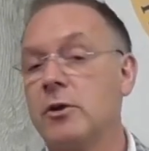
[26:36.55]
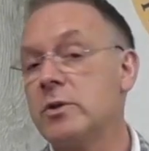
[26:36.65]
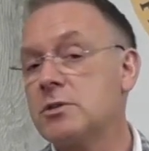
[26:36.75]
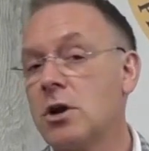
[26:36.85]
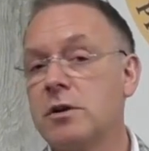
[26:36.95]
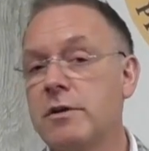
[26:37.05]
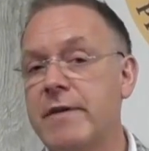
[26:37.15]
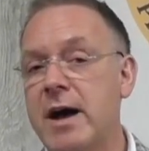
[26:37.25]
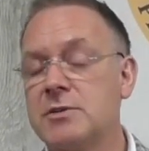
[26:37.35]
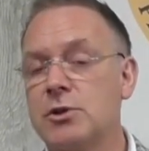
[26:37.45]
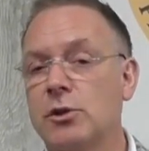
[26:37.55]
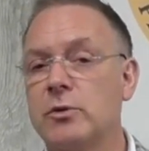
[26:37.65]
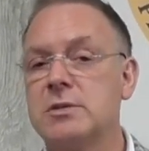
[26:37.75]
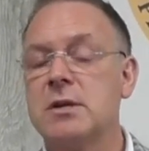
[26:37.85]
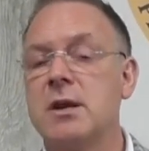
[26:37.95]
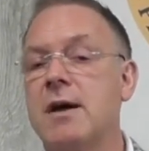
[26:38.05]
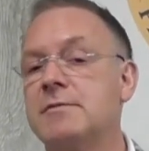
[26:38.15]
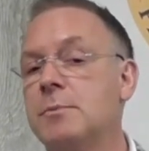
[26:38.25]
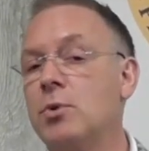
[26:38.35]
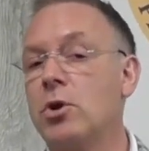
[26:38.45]
increased cardiovascular is
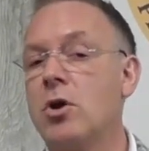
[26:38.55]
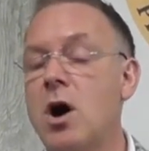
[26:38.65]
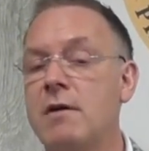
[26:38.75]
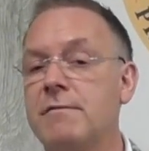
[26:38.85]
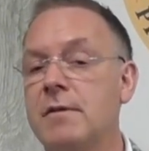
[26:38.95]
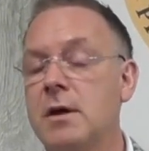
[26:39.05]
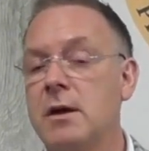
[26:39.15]
enough to burn off